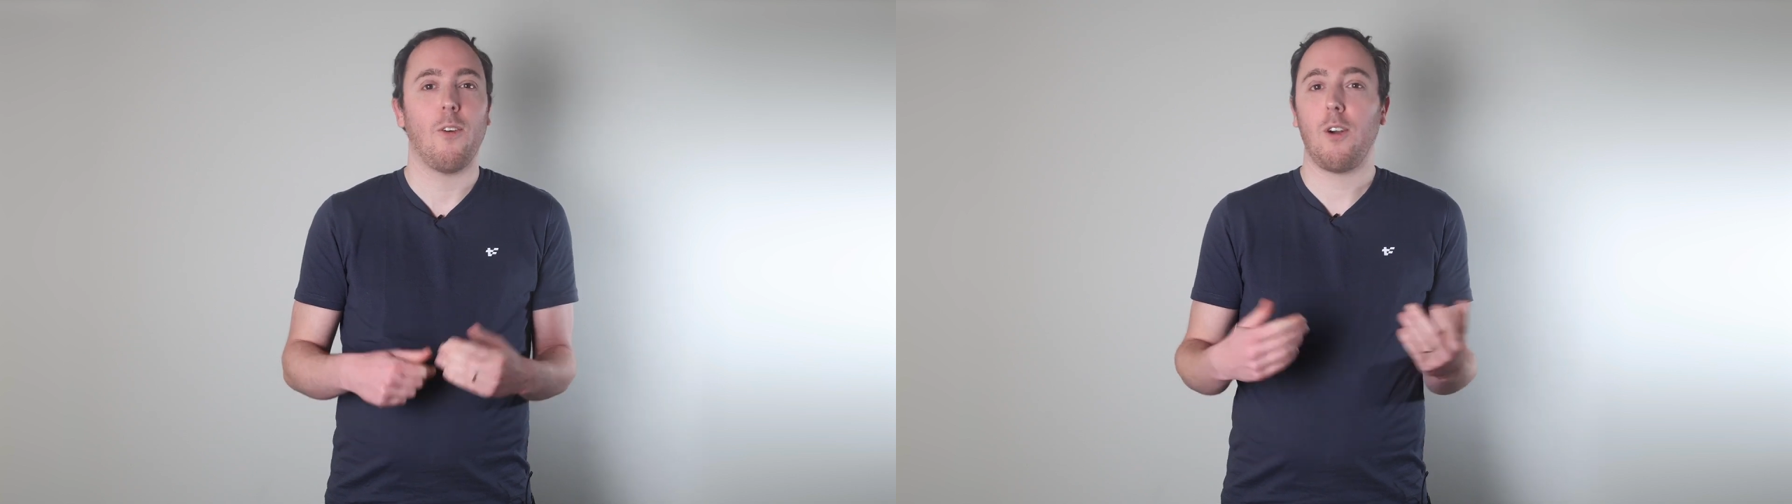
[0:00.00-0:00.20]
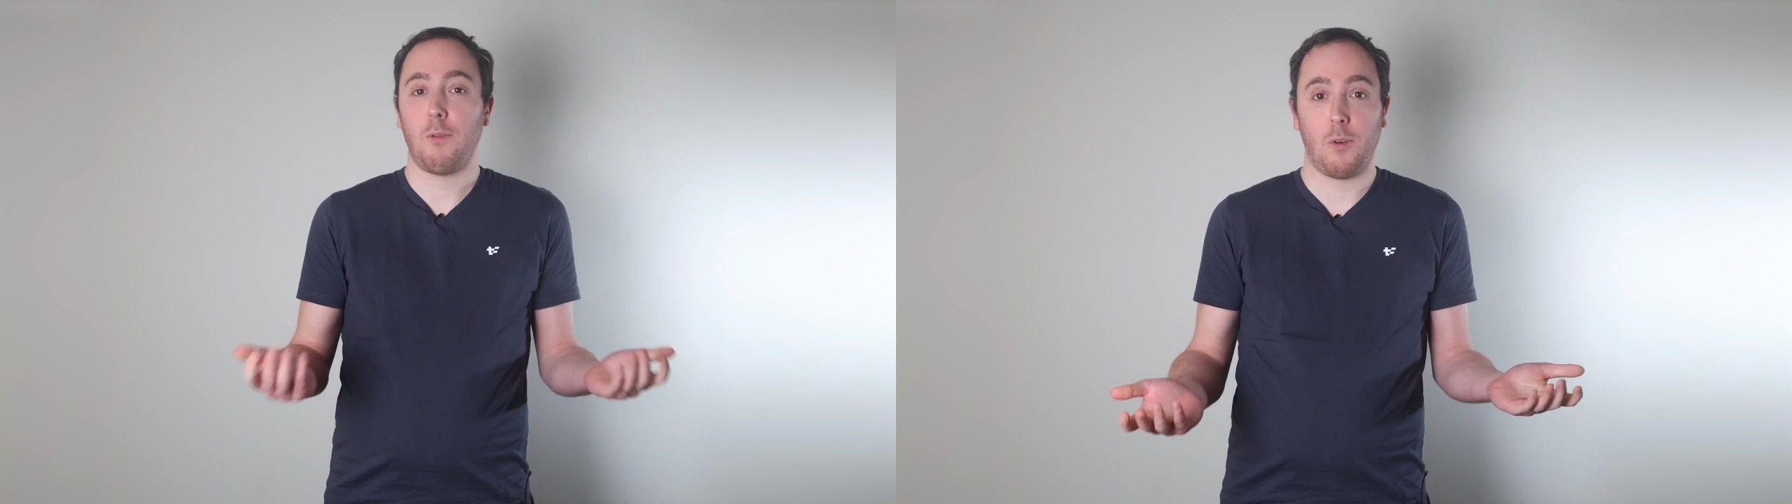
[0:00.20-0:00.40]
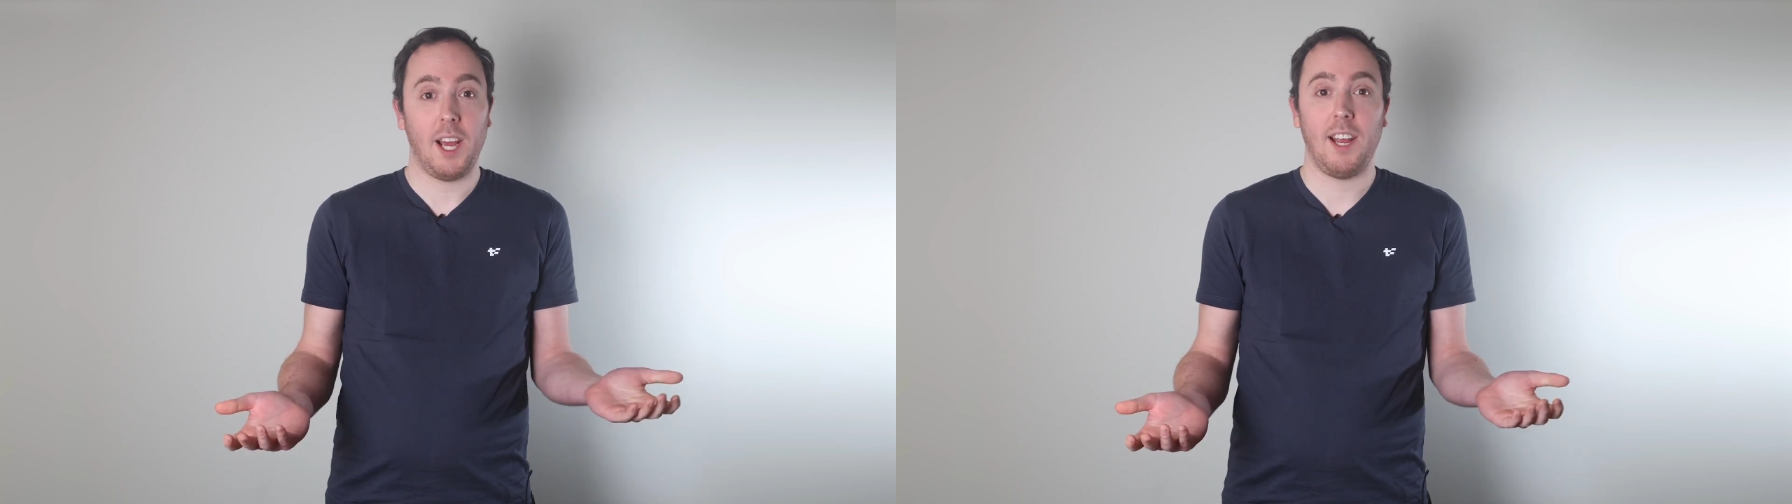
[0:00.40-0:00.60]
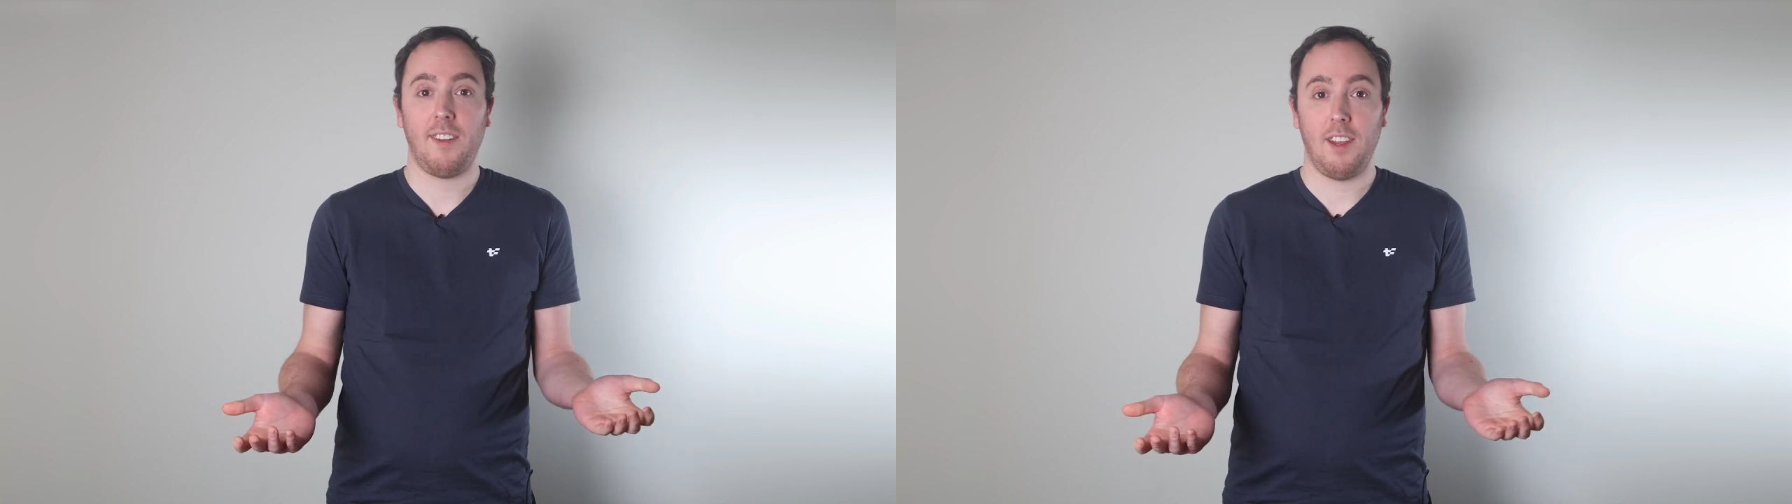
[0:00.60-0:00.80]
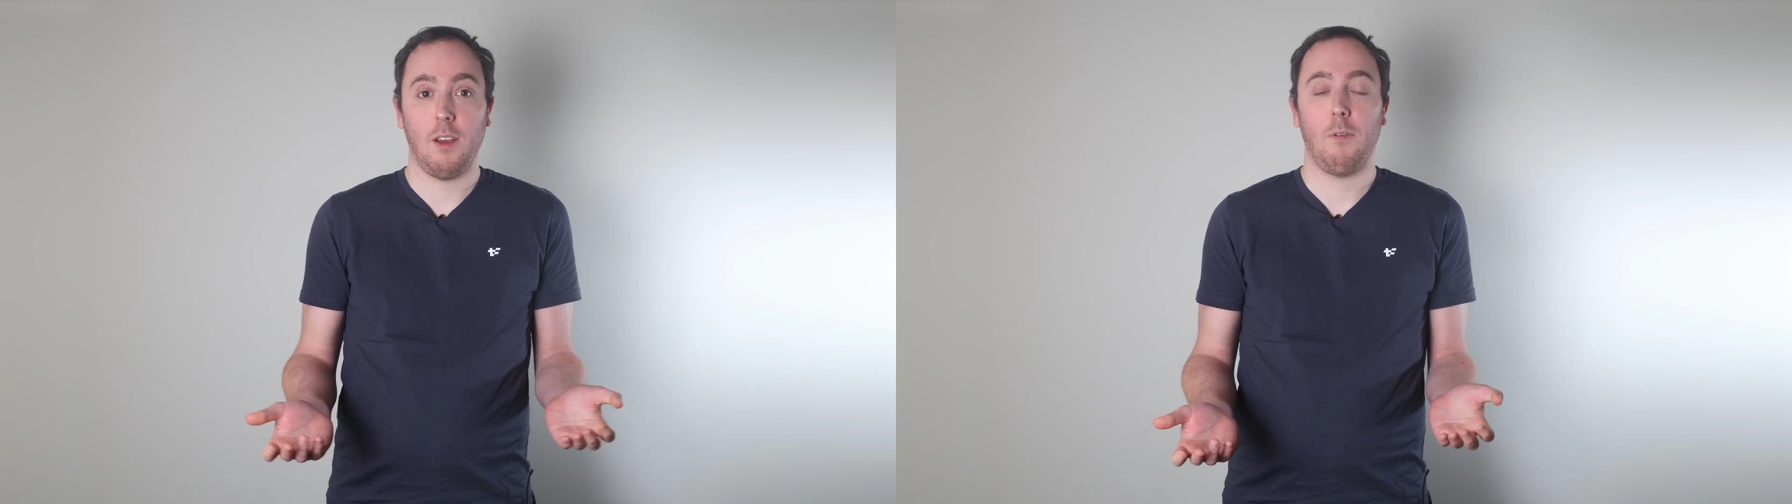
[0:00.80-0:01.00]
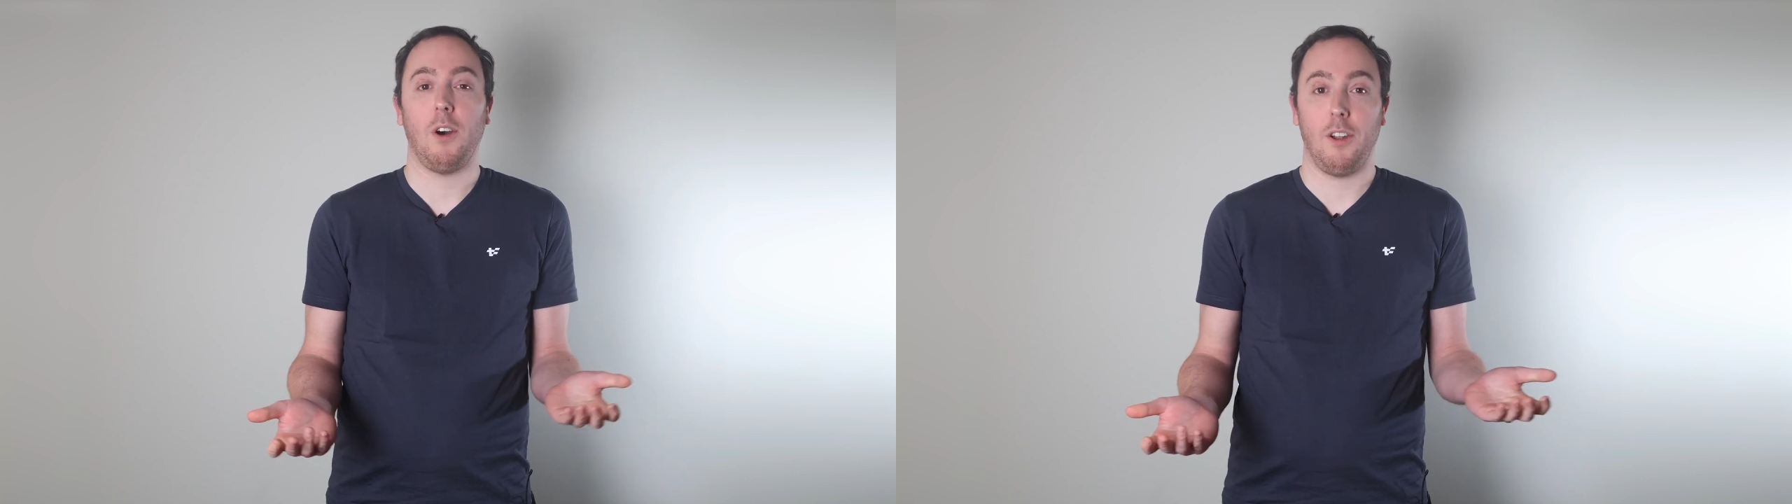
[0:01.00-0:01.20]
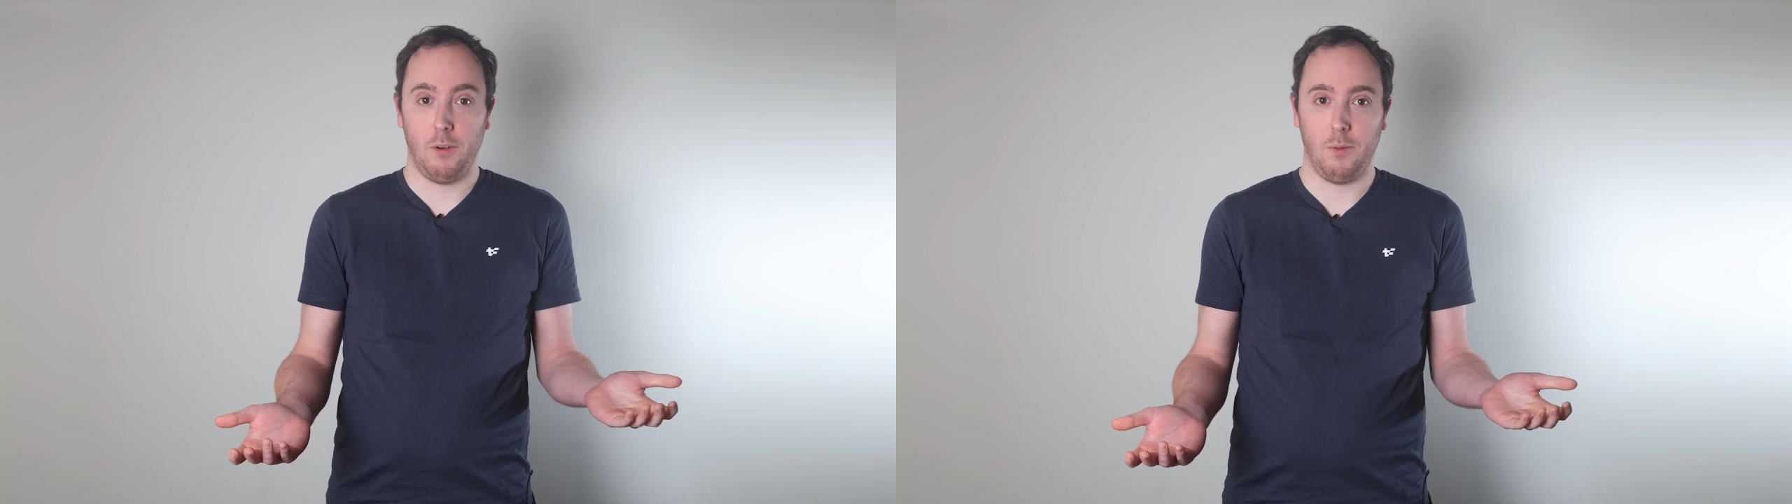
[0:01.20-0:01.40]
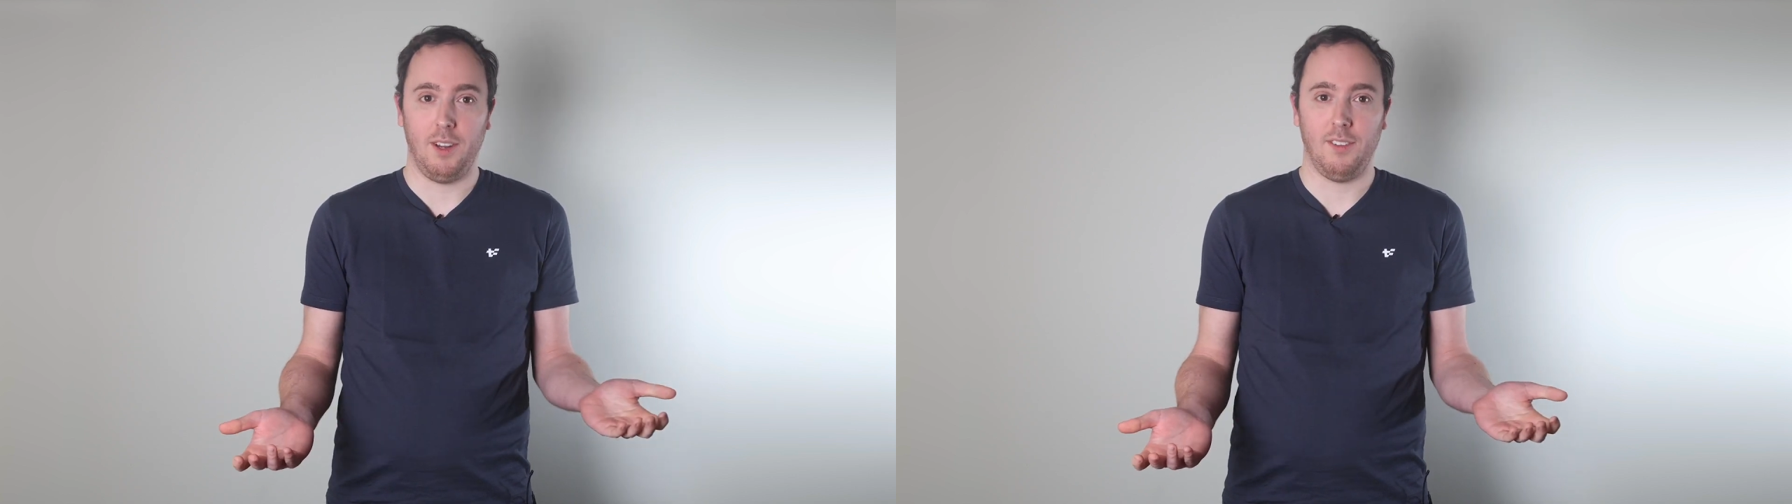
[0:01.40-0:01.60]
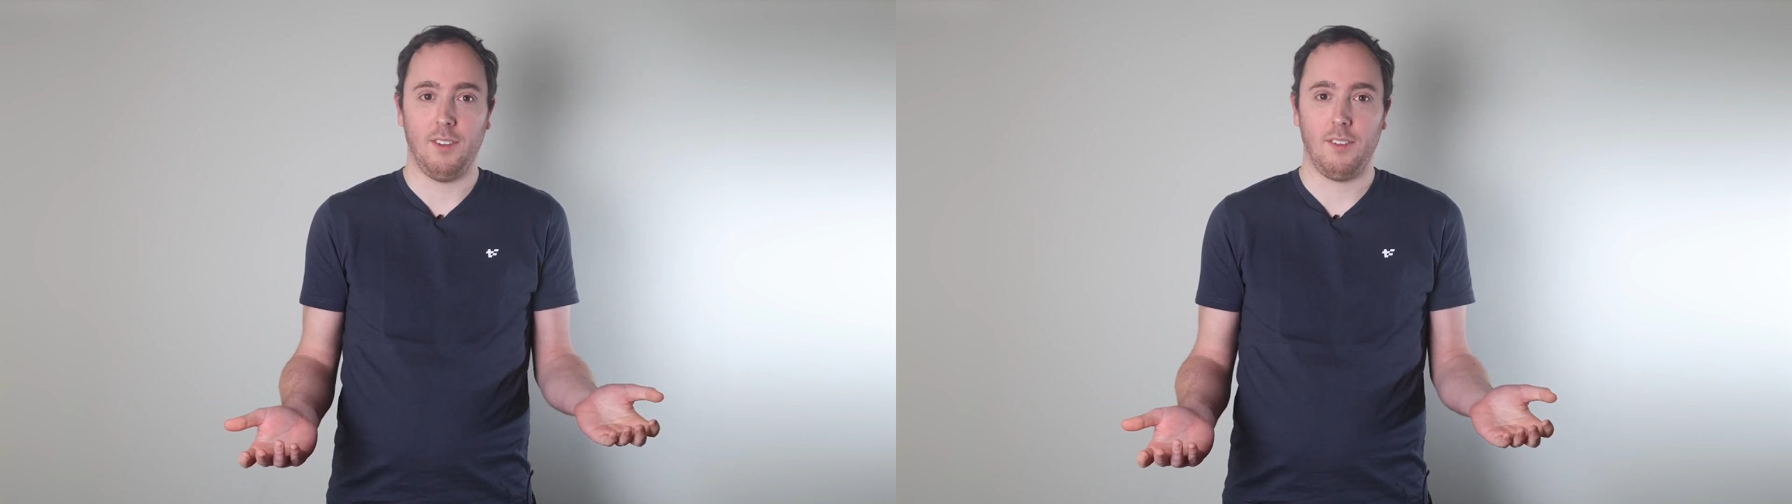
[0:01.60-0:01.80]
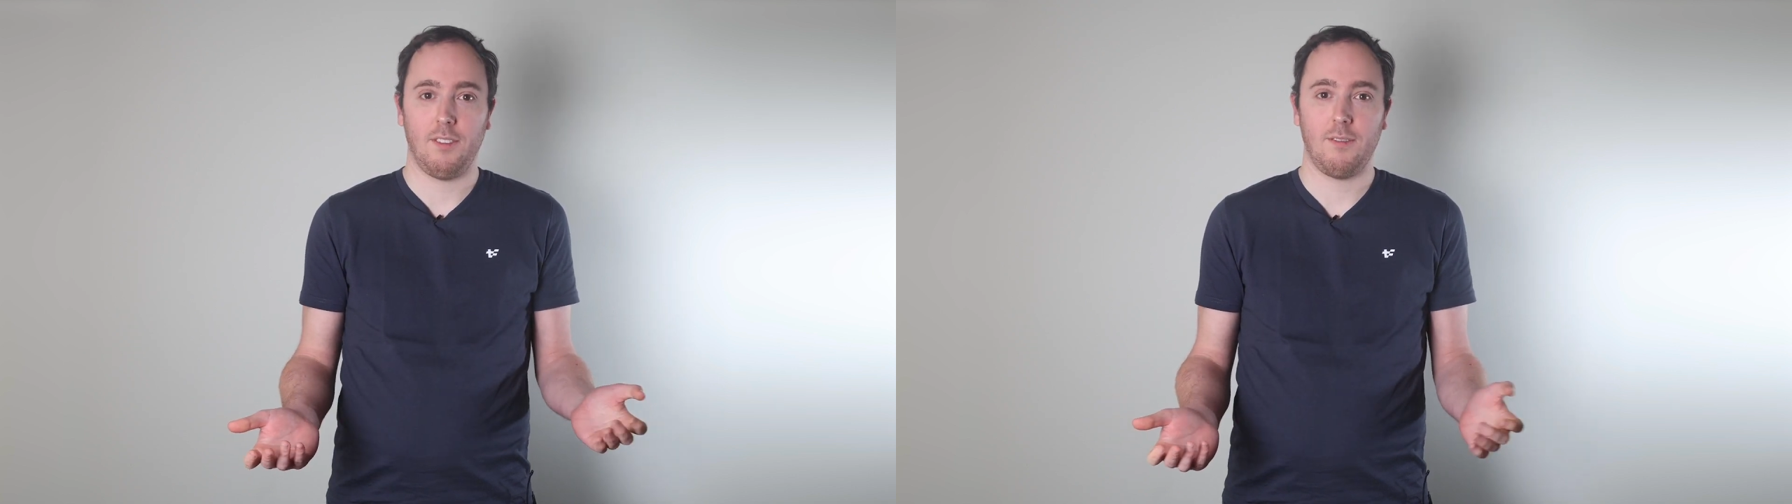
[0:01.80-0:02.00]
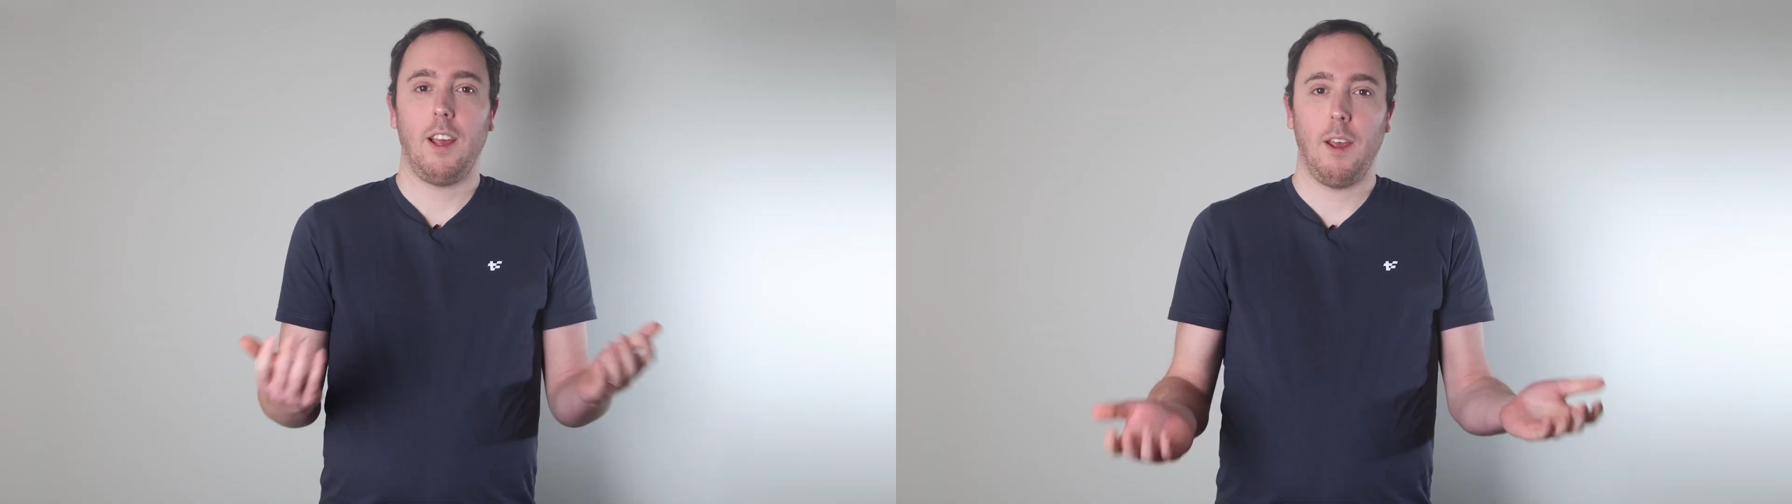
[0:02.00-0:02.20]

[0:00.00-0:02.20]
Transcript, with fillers: or a variety of other reasons.